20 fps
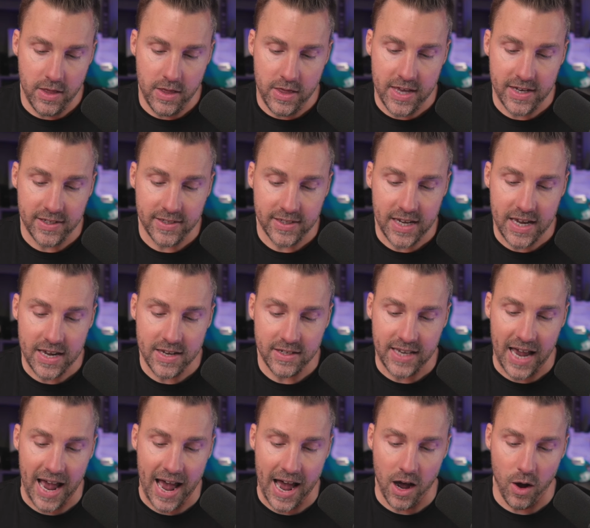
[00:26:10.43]
This is
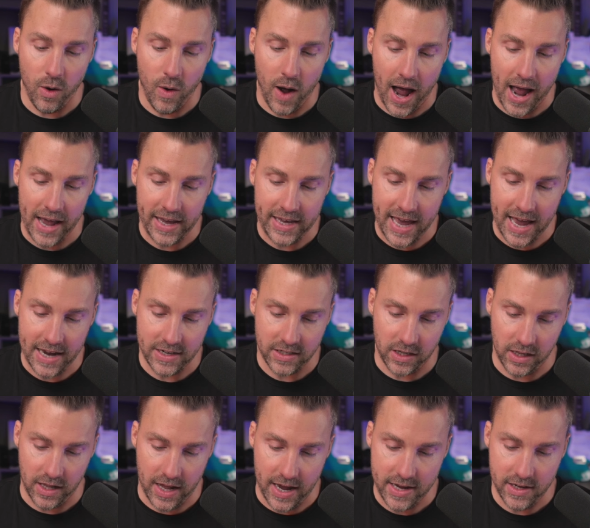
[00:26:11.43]
how I get
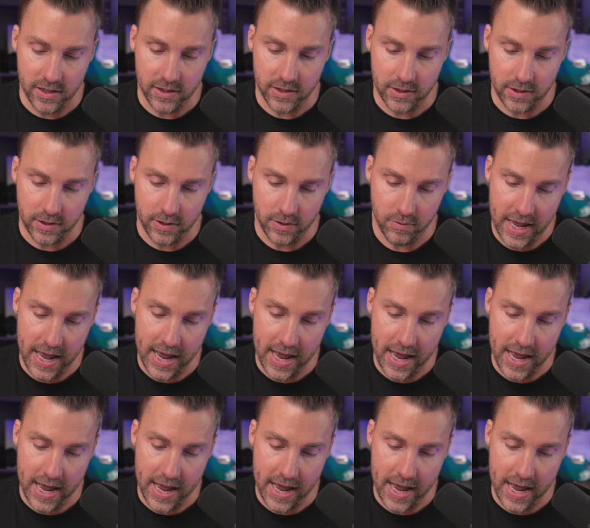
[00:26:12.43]
clients